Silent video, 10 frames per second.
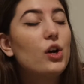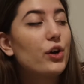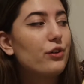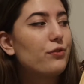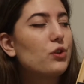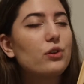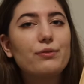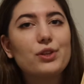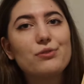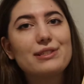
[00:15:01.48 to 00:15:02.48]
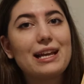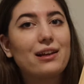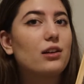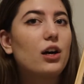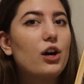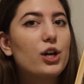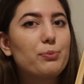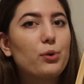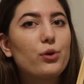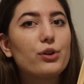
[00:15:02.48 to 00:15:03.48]
or if you don't even use like a
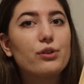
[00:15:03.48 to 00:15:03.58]
cardboard,